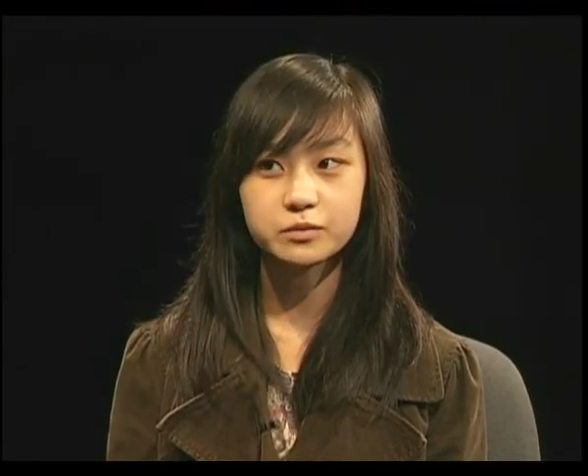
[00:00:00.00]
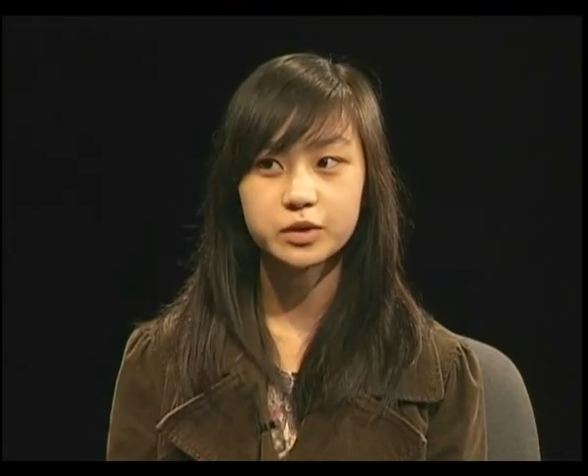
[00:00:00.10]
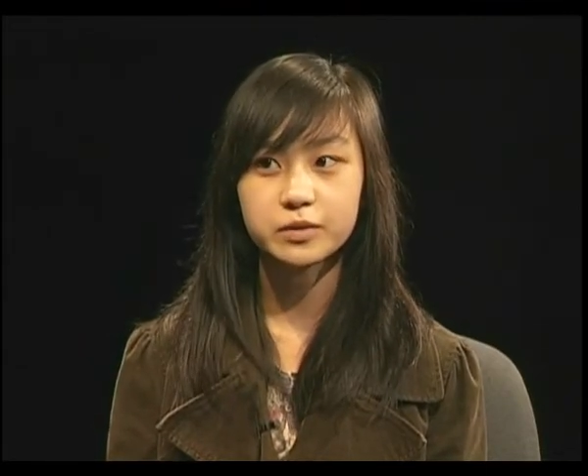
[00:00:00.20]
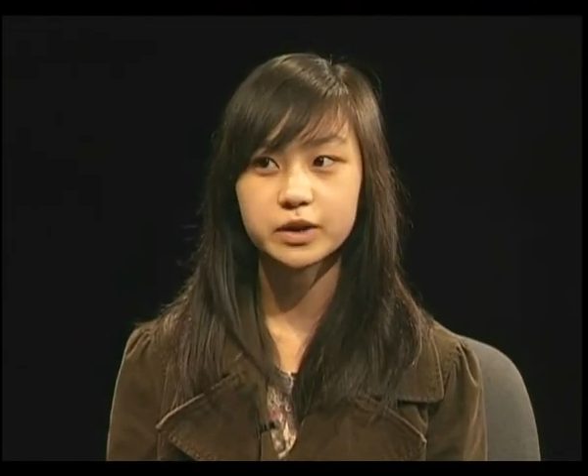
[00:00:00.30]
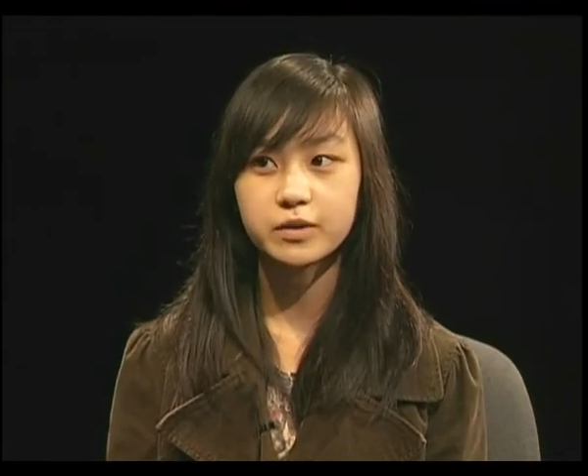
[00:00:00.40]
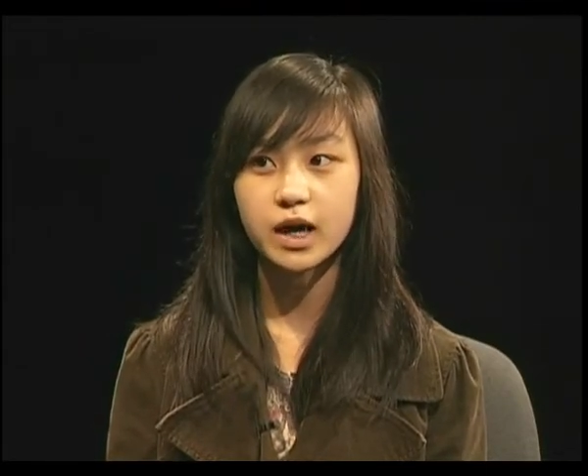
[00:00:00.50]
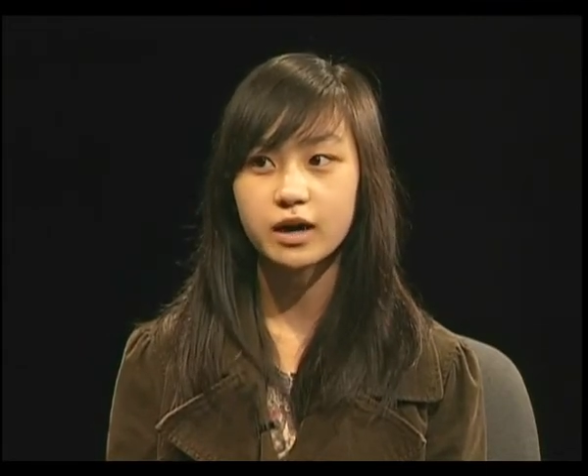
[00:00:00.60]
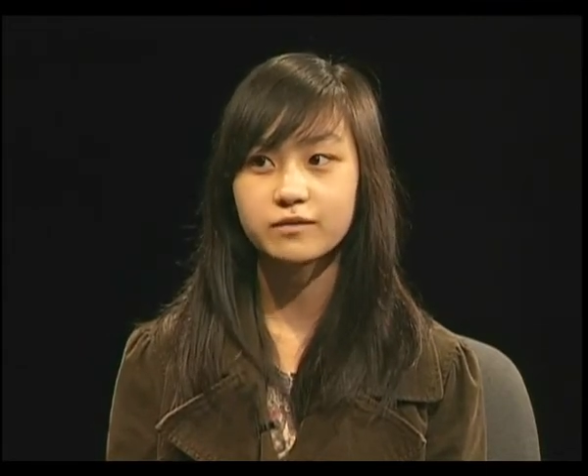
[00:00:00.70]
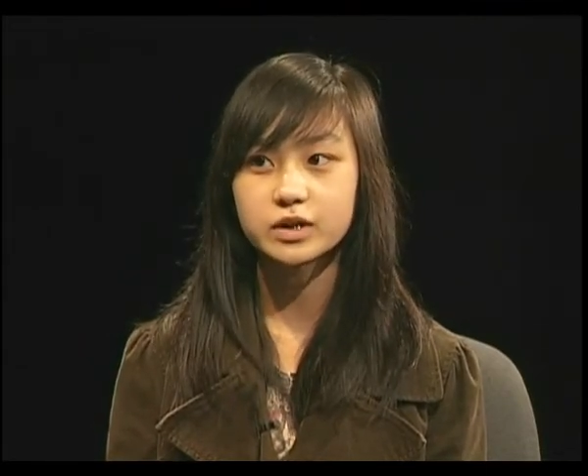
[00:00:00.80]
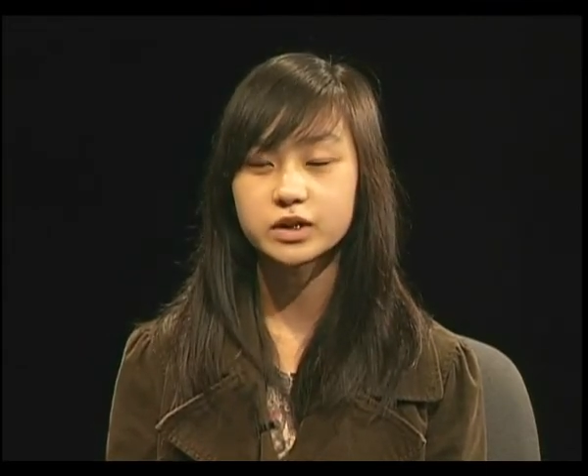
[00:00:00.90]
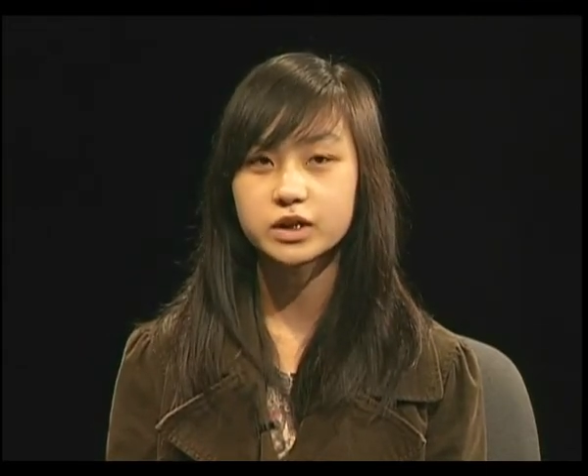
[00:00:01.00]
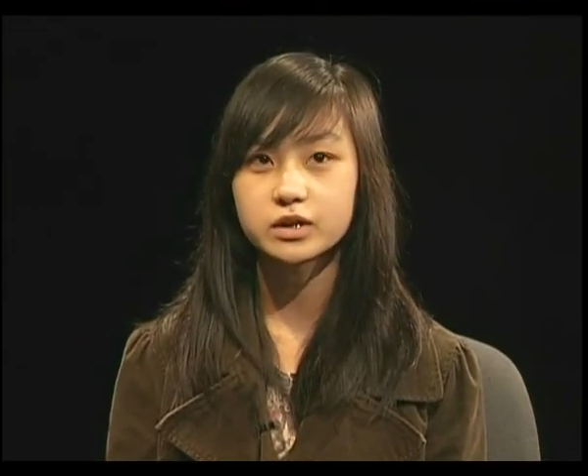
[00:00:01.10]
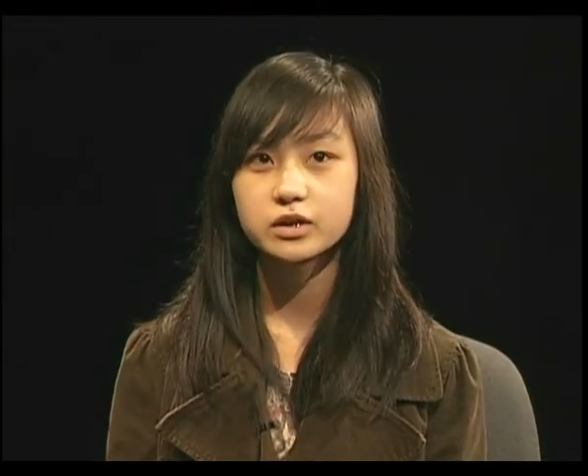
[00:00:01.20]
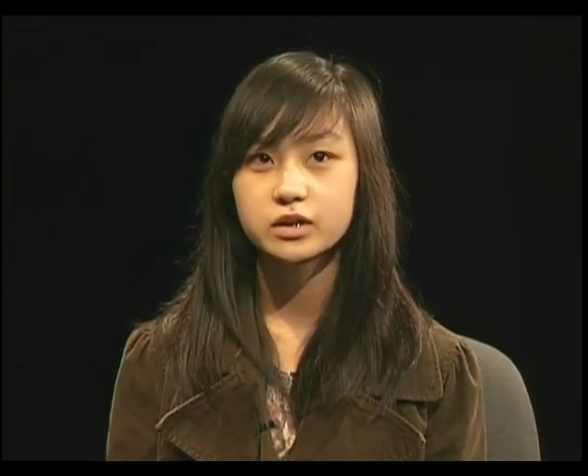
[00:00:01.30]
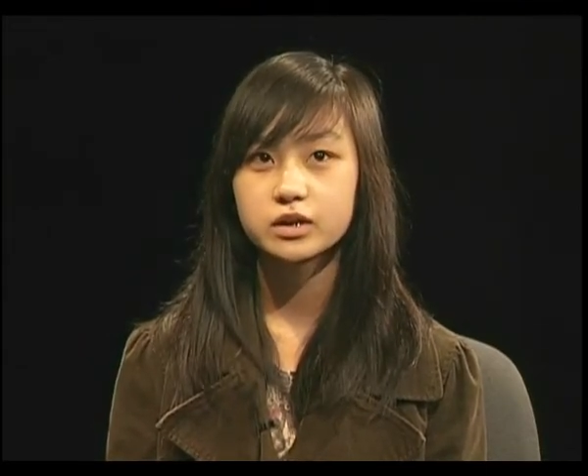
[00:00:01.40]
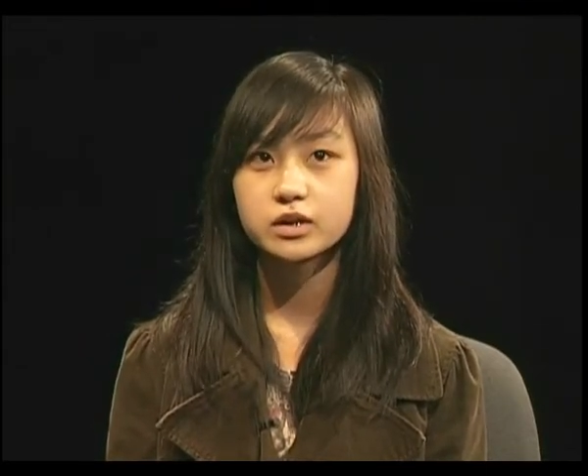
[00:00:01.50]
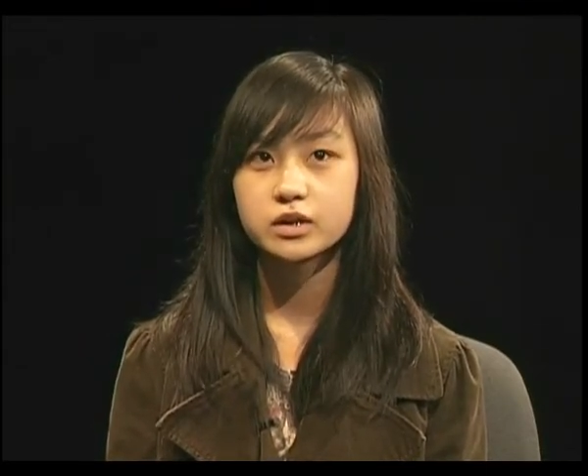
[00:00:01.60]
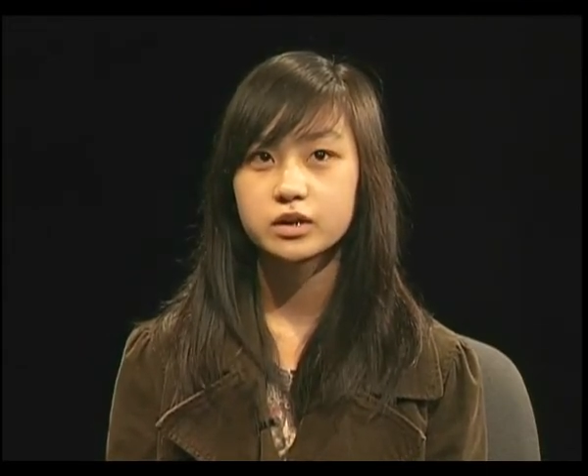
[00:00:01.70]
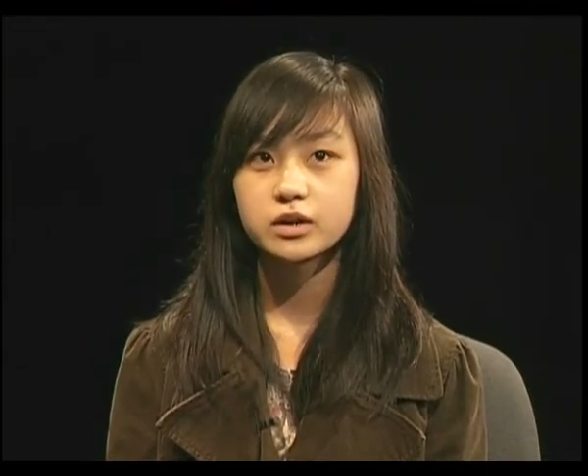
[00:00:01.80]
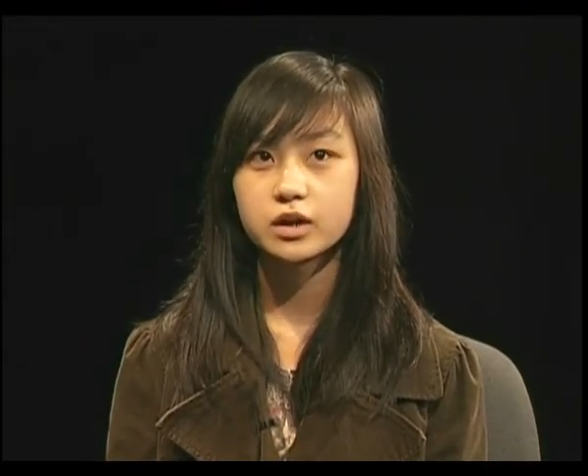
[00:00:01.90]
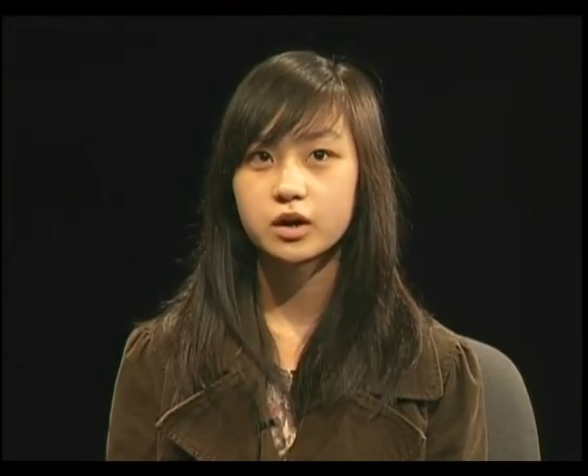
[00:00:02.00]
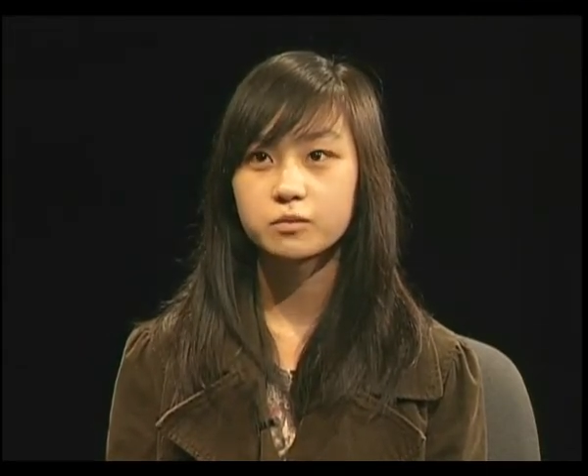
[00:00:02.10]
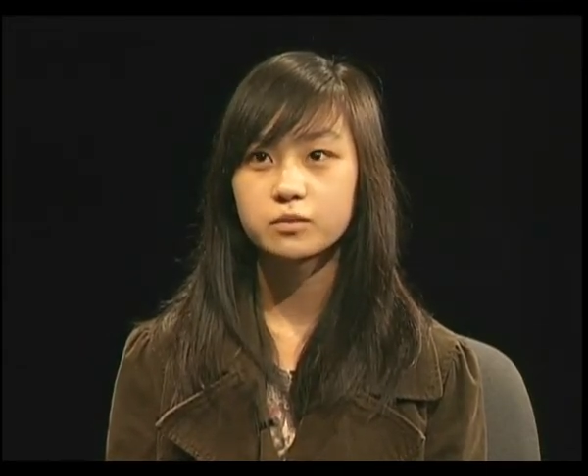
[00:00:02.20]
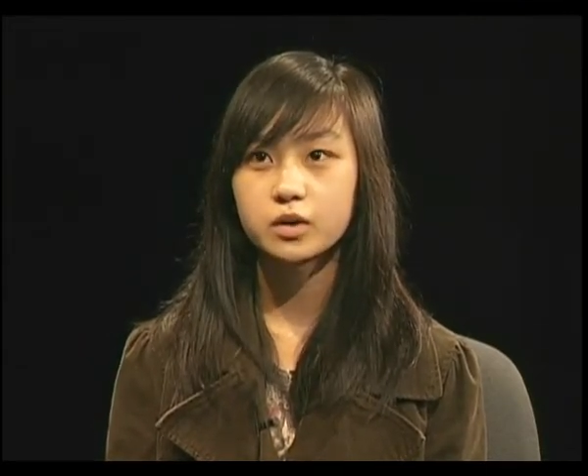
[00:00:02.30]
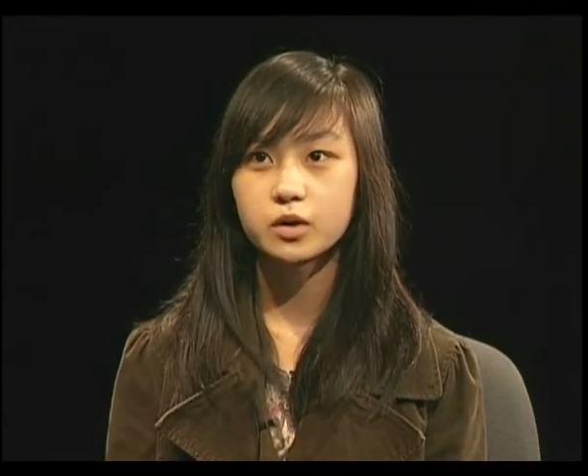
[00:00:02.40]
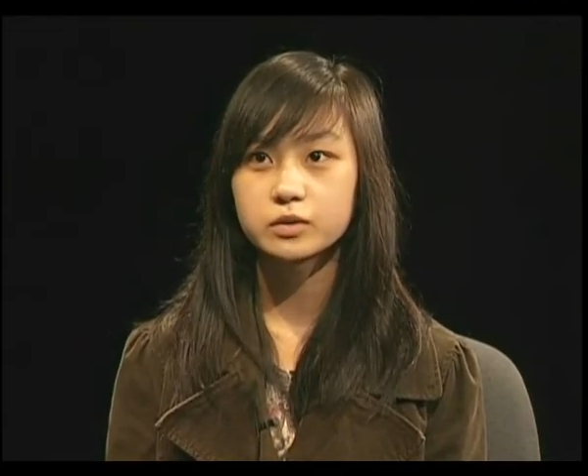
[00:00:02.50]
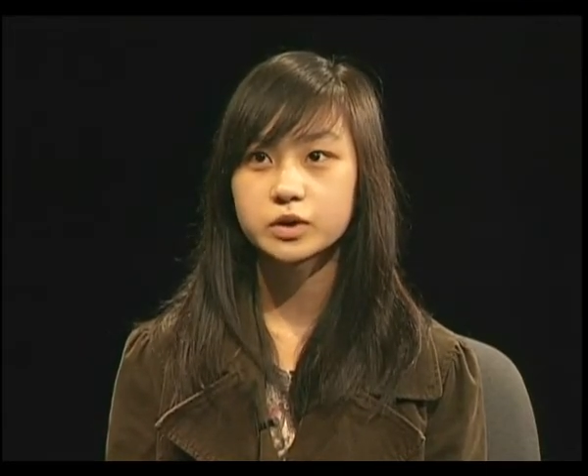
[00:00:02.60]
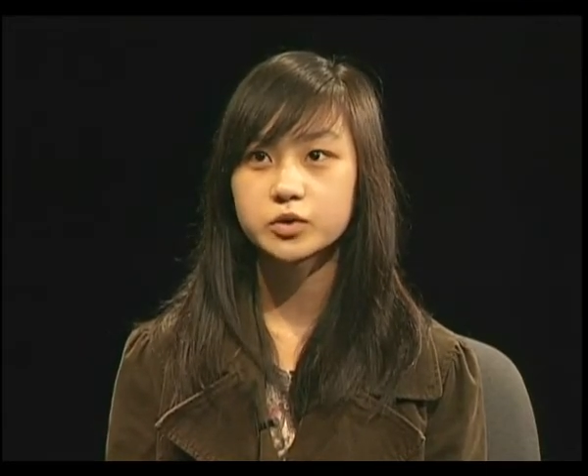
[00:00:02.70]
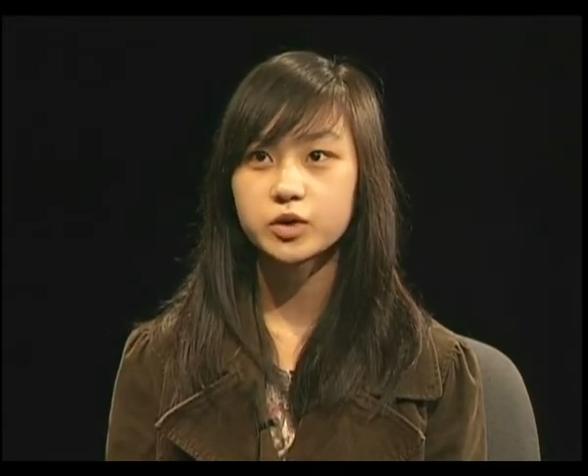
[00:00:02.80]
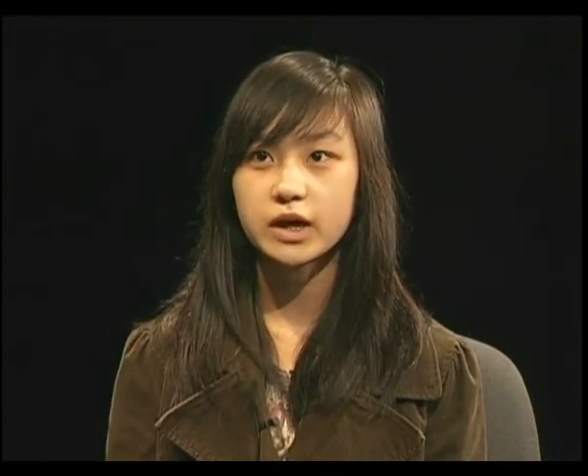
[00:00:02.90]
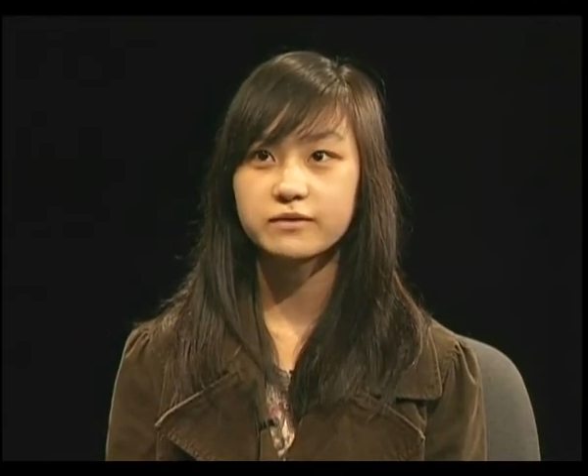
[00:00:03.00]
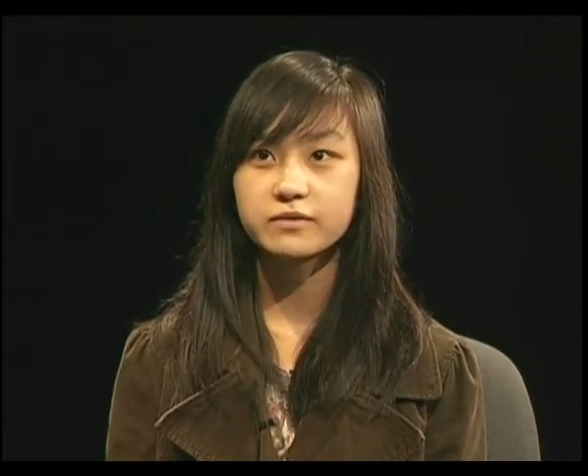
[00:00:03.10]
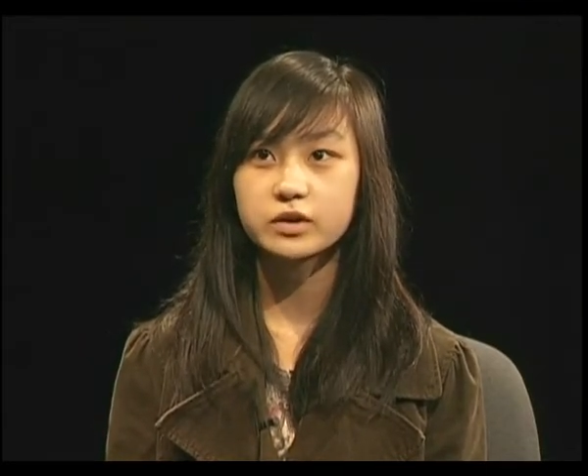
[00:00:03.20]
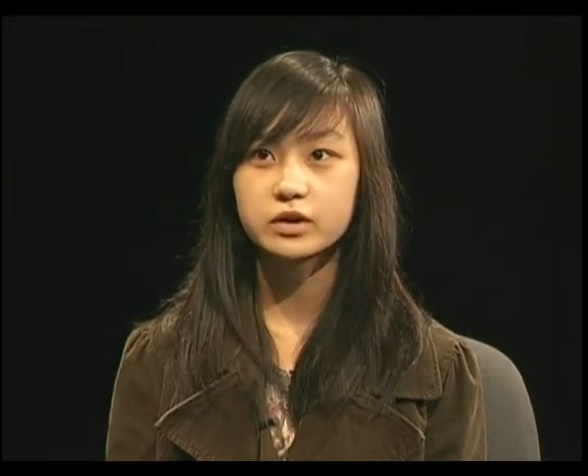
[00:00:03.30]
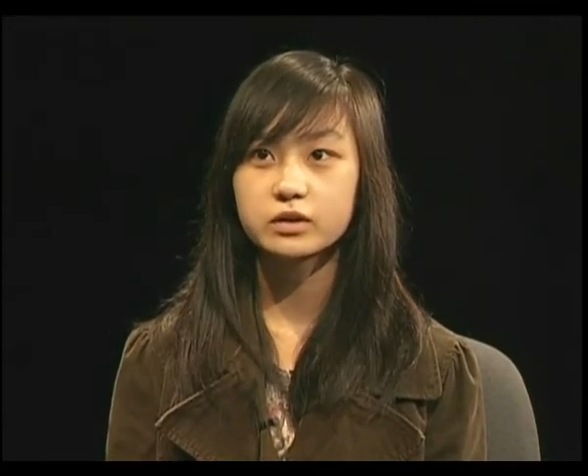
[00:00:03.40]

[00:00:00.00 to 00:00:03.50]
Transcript: with what you have and to always strive for